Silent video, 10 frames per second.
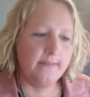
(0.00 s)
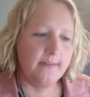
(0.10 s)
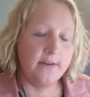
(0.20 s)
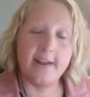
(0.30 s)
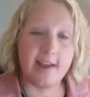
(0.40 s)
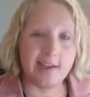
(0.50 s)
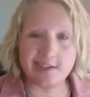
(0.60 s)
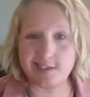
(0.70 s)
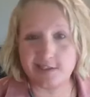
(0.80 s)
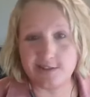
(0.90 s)
they're not
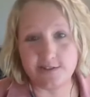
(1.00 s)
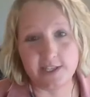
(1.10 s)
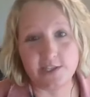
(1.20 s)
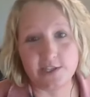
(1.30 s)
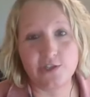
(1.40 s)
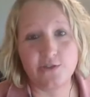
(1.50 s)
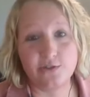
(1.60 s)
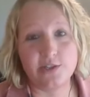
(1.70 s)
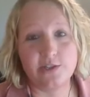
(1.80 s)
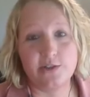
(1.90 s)
asked to do, they just
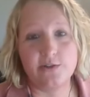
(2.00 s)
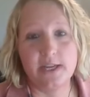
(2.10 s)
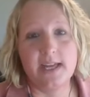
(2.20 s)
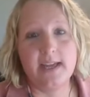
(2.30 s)
choose to do.